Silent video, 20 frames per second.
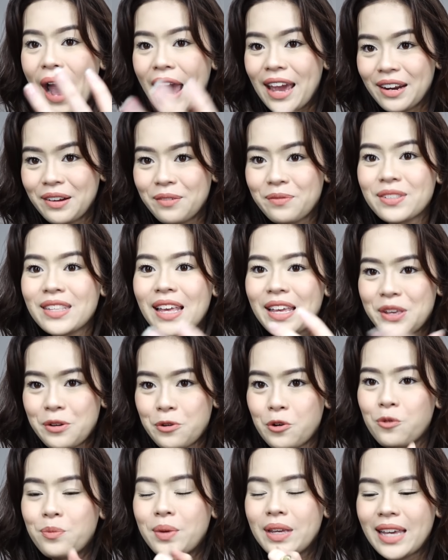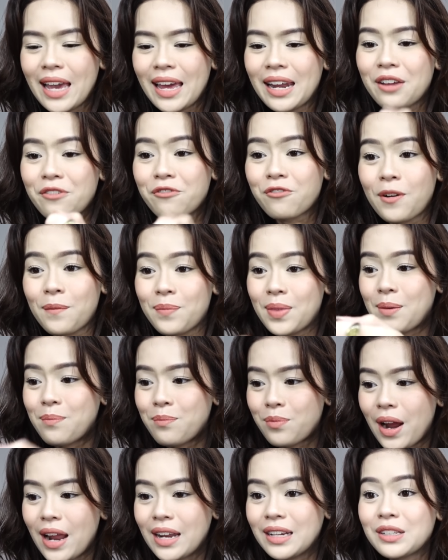items that you will be getting from the
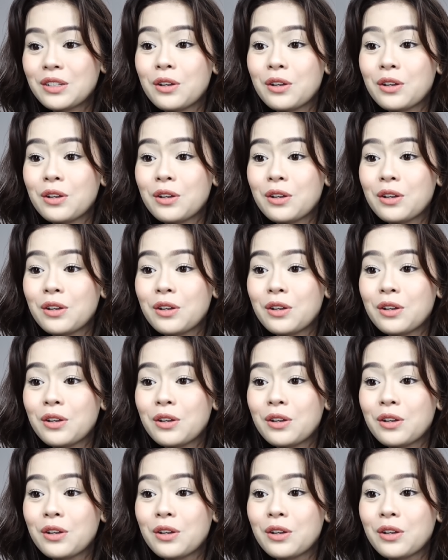brand.